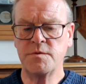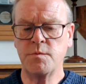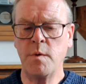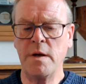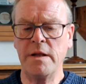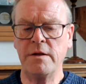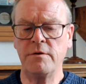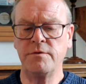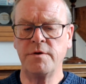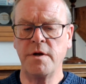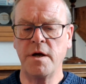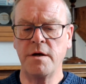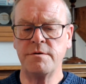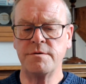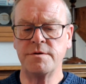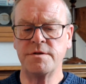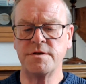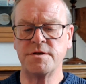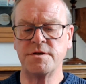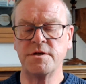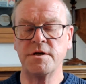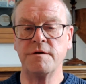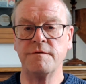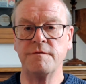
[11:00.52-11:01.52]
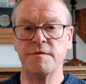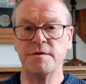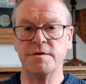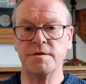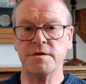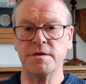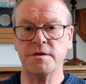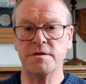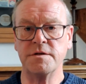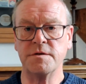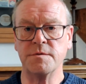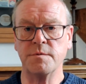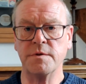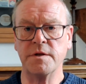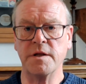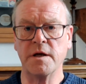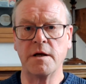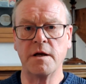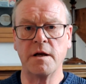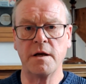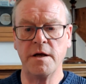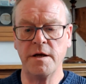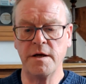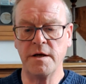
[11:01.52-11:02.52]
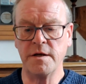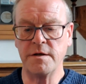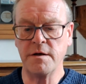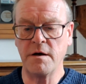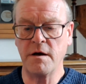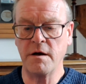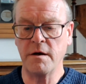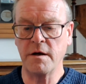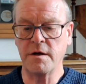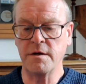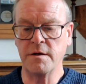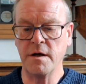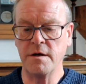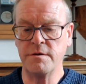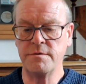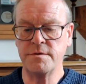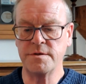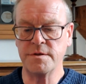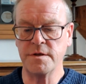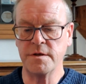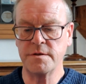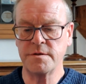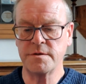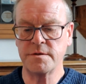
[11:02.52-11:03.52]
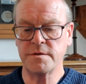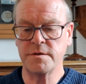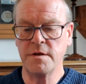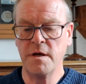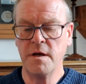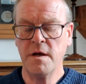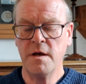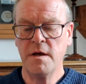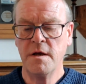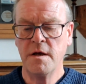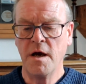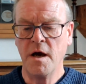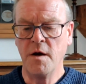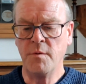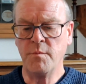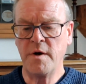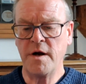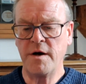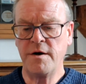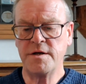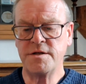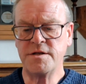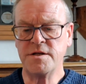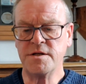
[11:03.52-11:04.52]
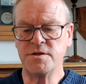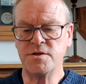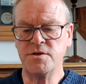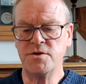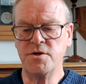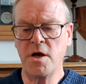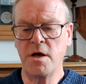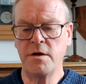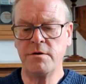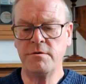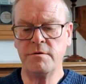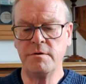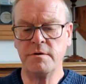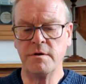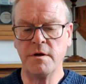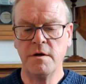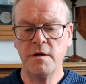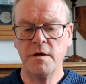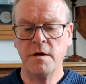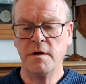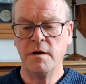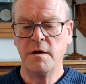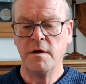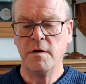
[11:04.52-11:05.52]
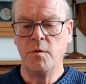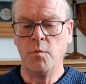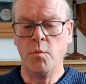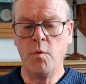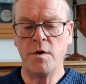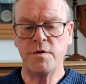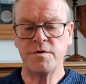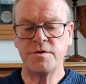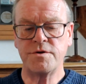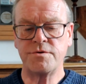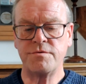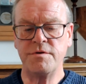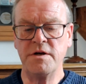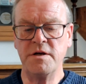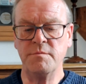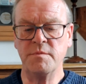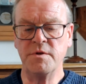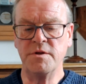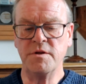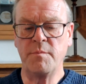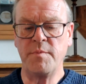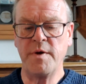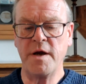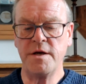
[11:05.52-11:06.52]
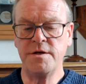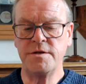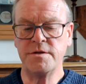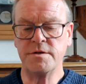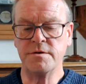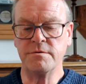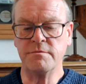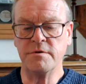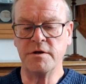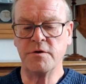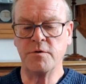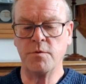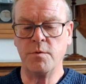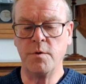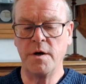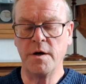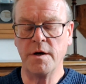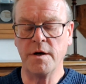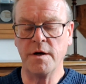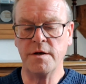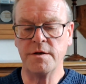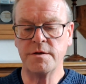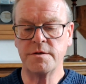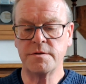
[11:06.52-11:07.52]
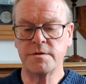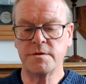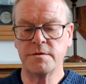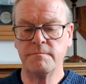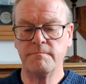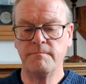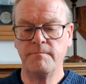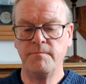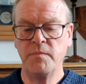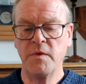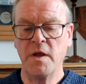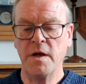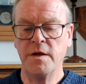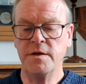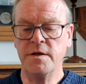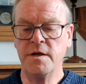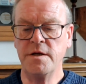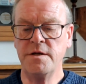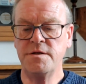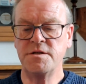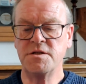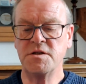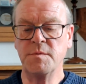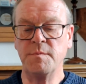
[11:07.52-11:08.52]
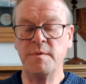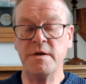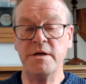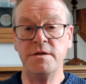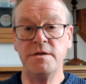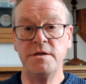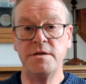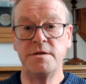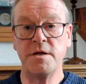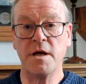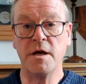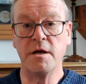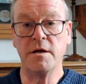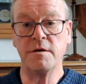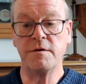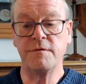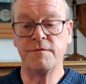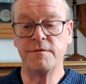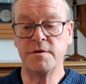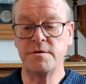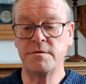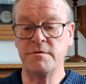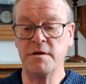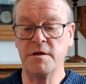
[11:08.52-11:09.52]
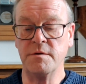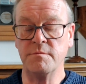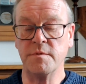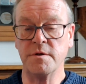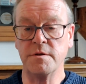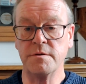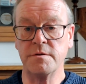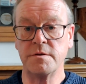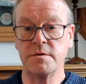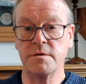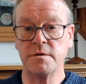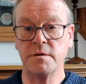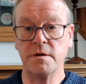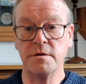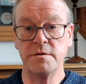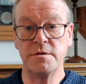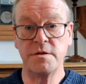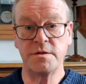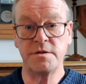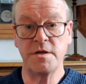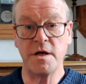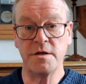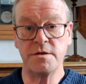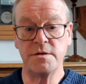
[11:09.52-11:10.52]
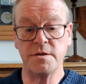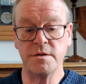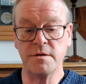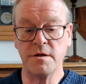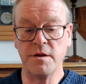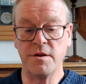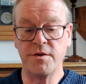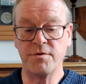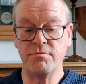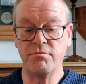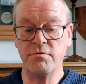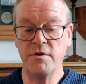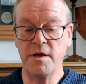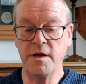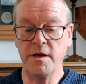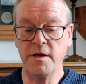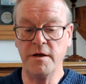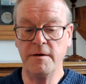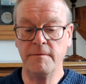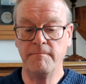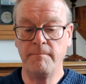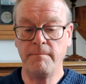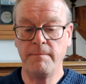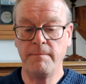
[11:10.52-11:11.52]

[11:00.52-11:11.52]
is well known to services with a clear diagnosis and where it is known what treatment the patient requires needs to be detained for treatment under Section 3.